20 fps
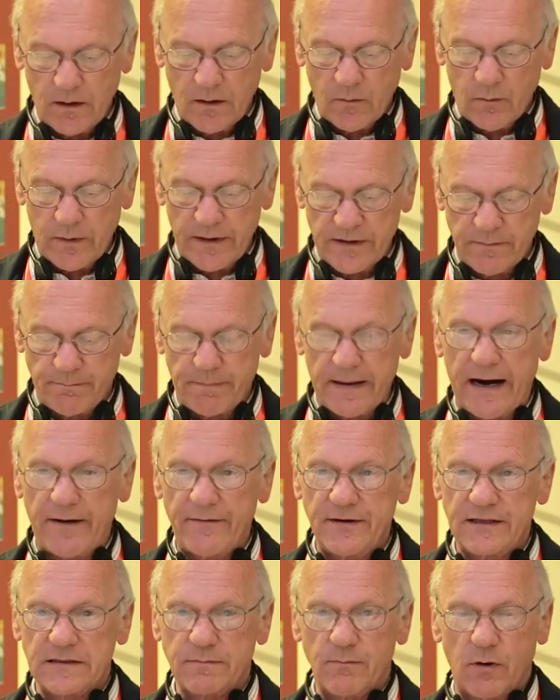where the
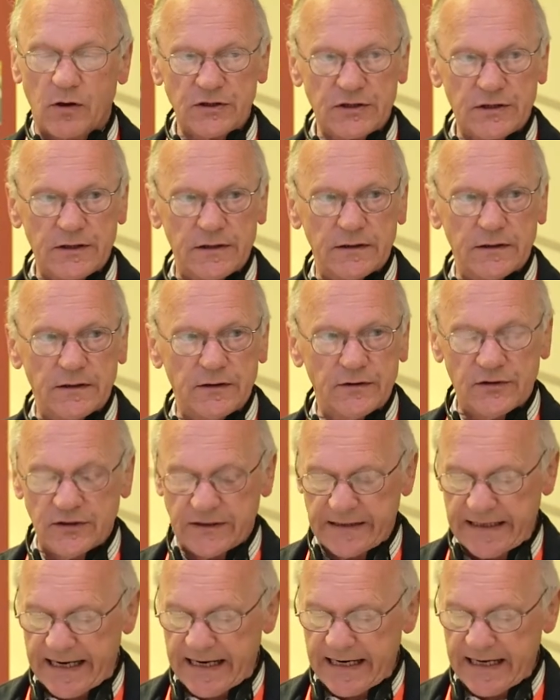Paris Mosque
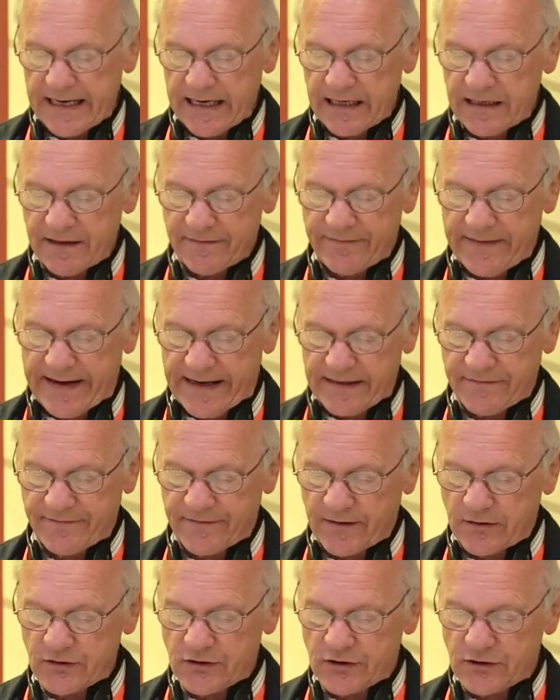today, in effect,
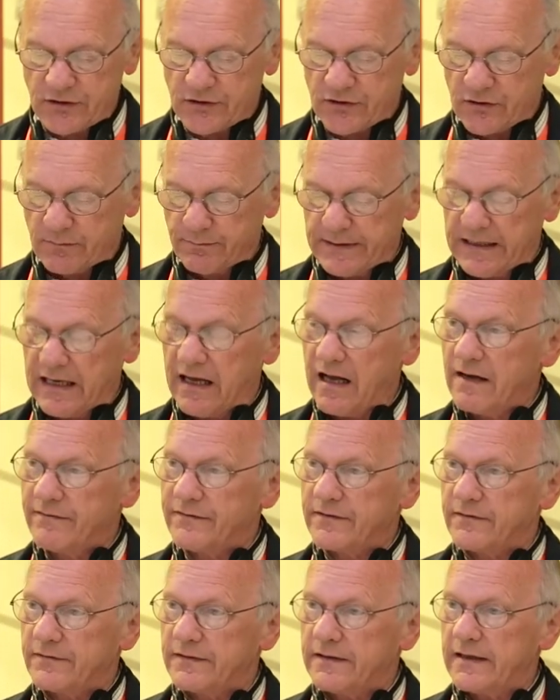functions on
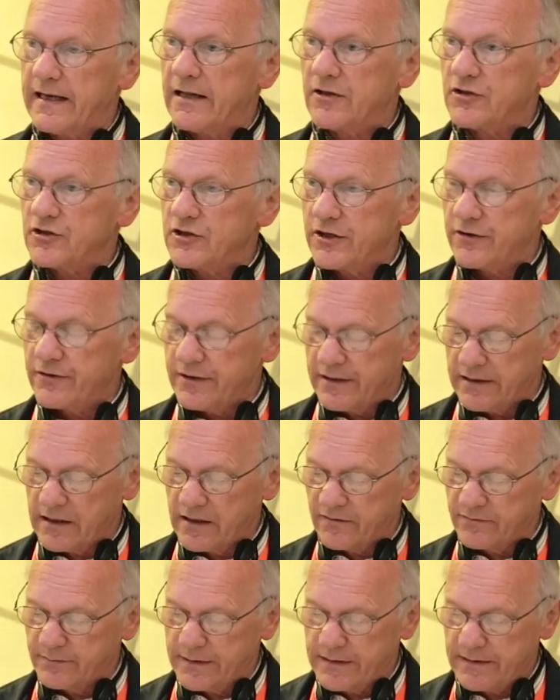behalf of the Algerian
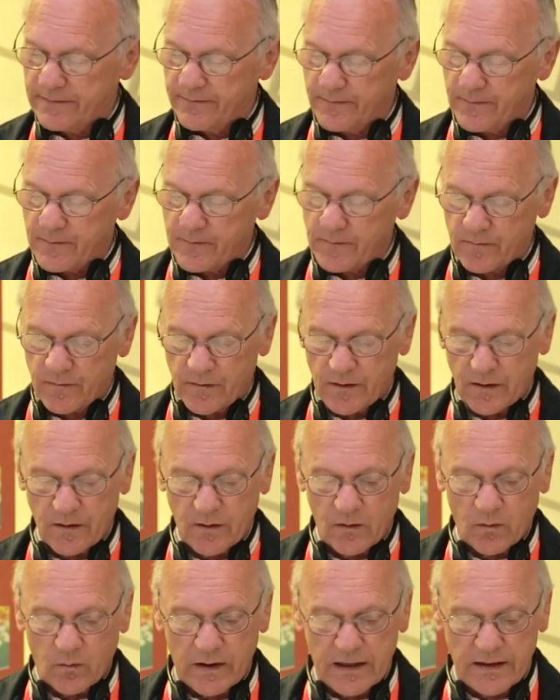government,
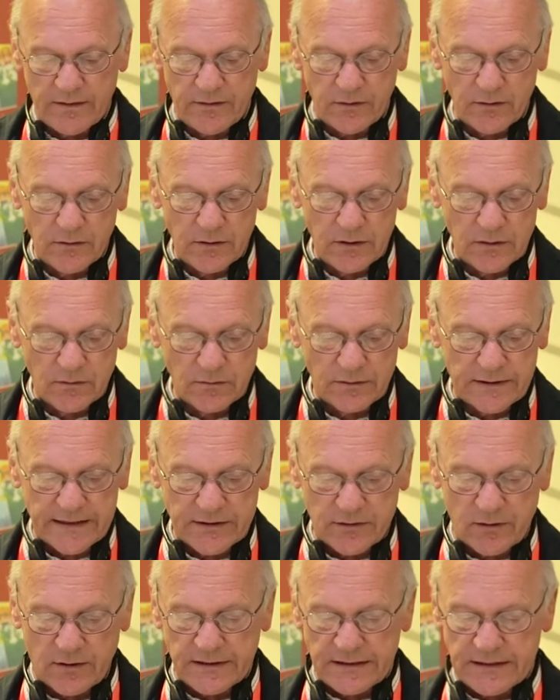while the Union
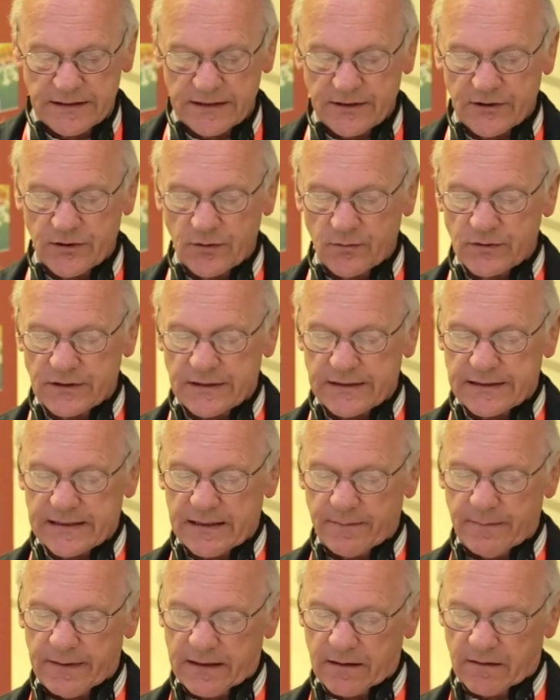des Organisations
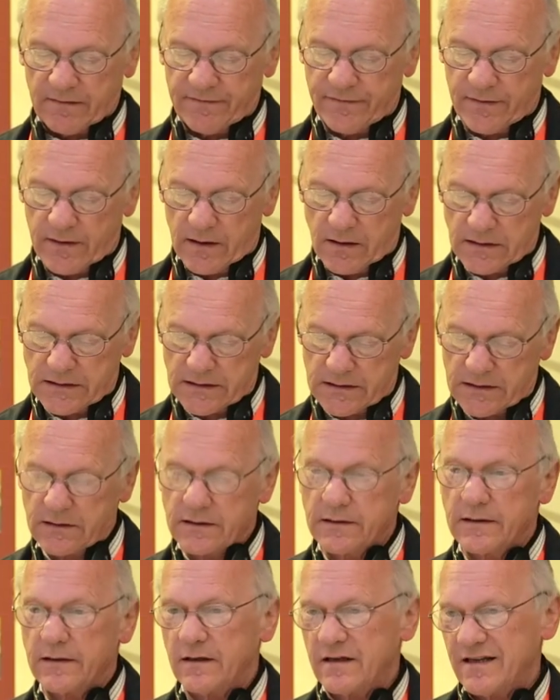Islamiques en France
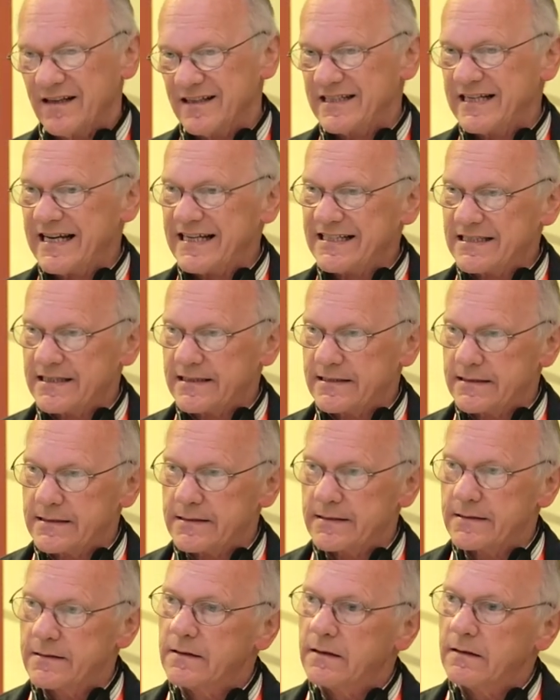
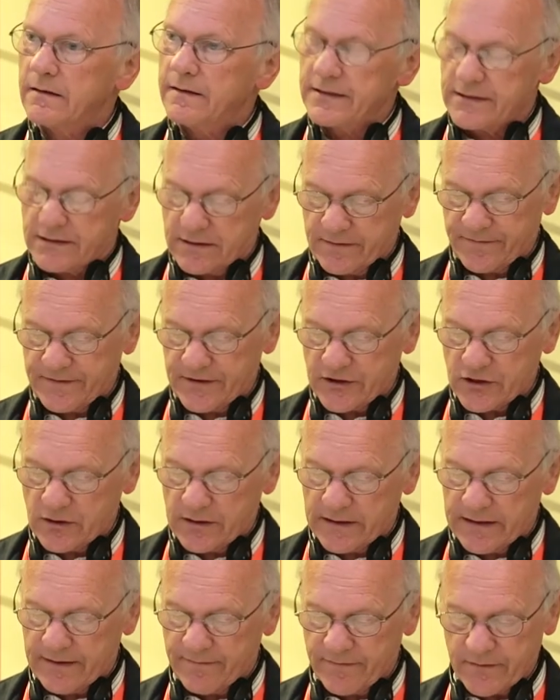contests this
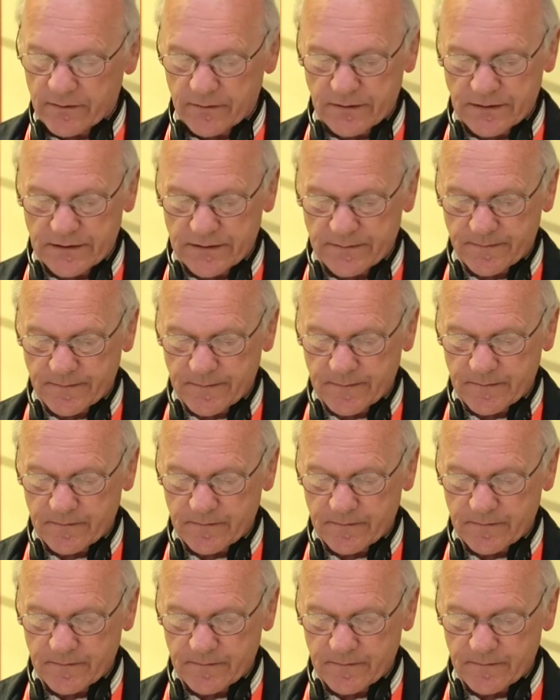official influence.